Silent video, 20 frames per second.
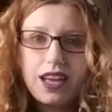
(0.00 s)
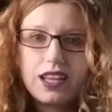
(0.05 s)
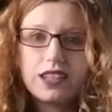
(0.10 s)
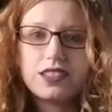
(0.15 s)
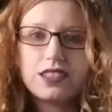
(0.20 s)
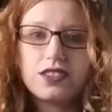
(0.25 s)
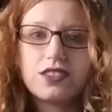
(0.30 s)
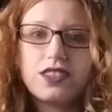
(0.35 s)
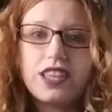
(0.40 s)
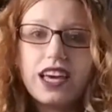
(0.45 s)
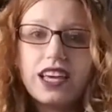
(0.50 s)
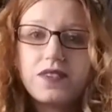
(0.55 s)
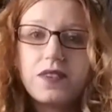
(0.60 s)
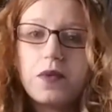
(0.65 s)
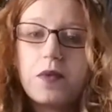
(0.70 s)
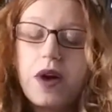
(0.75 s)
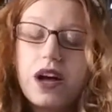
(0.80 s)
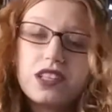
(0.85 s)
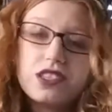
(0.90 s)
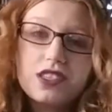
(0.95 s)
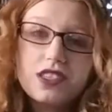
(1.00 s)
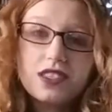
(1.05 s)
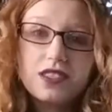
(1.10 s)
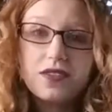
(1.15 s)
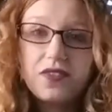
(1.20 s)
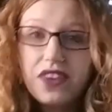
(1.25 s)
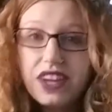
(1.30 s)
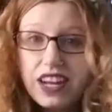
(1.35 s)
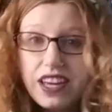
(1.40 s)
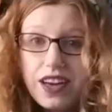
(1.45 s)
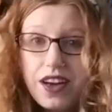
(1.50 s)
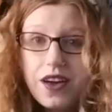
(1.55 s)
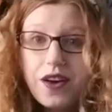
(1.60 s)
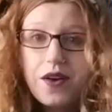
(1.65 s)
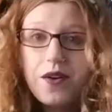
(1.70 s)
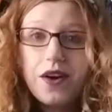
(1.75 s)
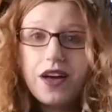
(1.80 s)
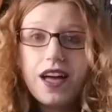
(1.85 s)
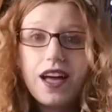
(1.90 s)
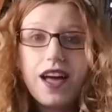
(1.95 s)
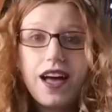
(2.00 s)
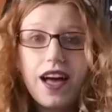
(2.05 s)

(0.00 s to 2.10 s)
So thanks for watching this video.